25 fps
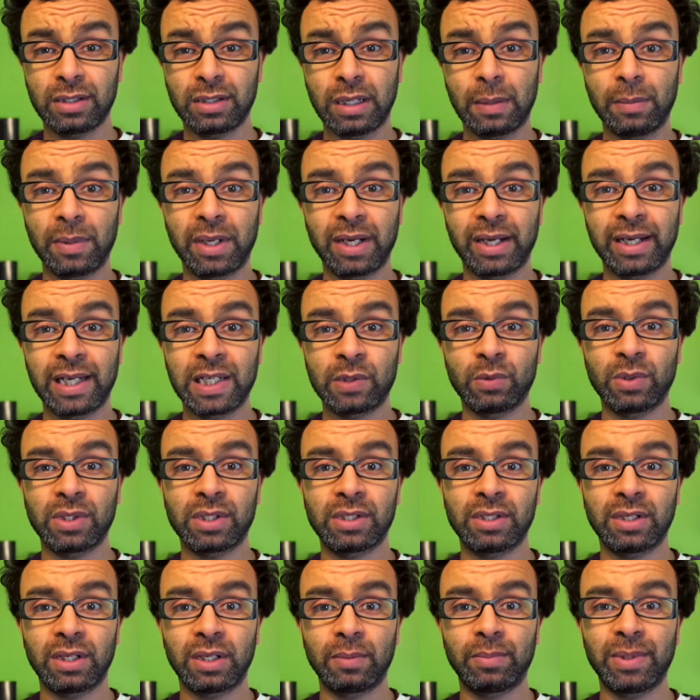Sup guys,
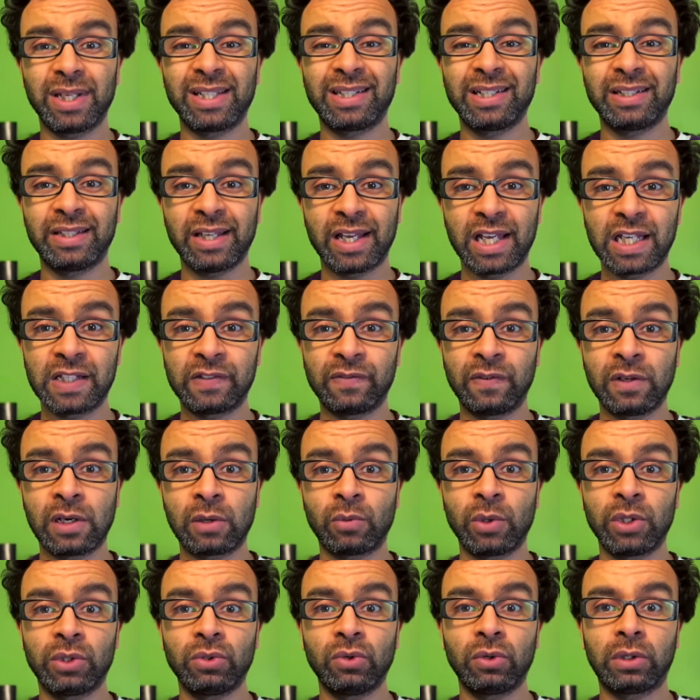what's up? In today's
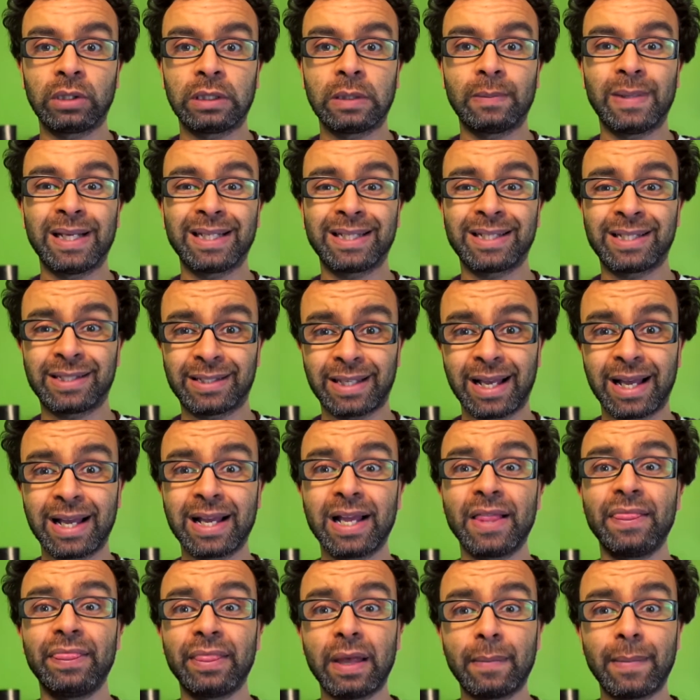vlog we're talking about
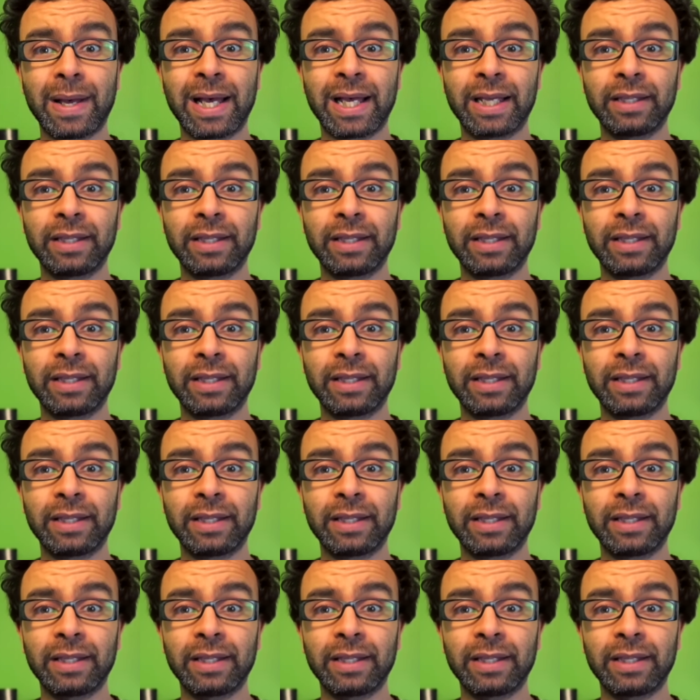Stan the